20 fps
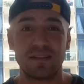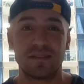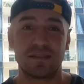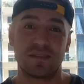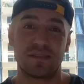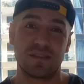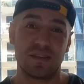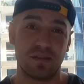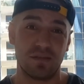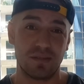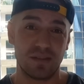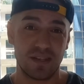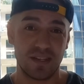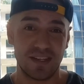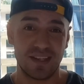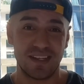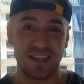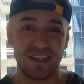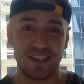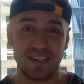So
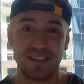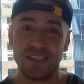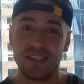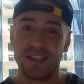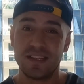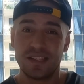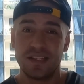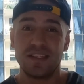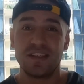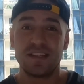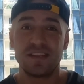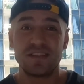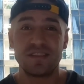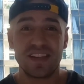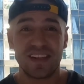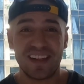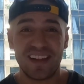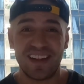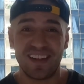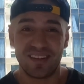
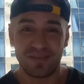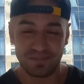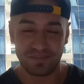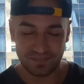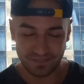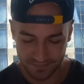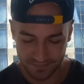check it out.